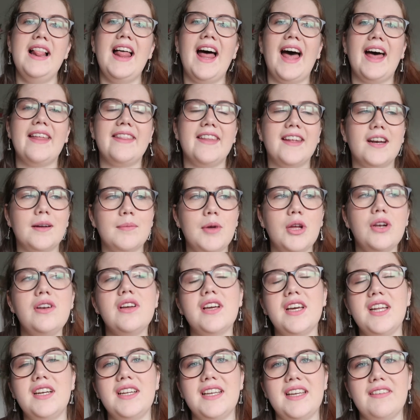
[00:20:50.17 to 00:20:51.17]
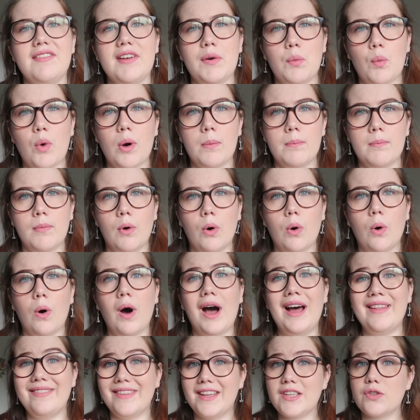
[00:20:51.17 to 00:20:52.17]
And then I'm only going to give it one more,
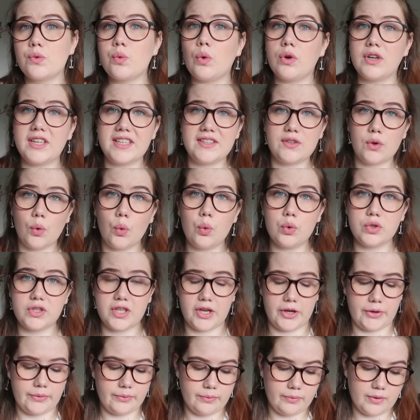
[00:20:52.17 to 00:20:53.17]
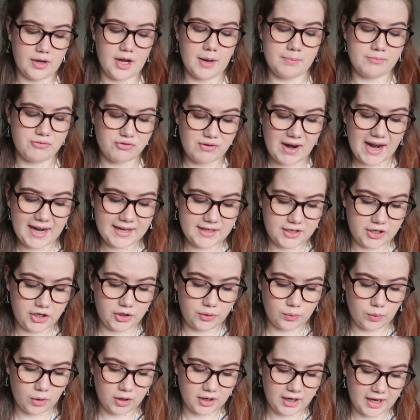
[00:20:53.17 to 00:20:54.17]
and this one is also a brand
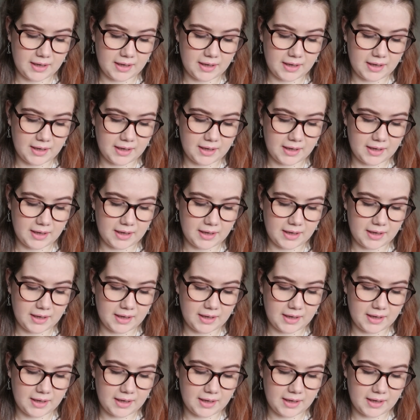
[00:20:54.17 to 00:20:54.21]
new one,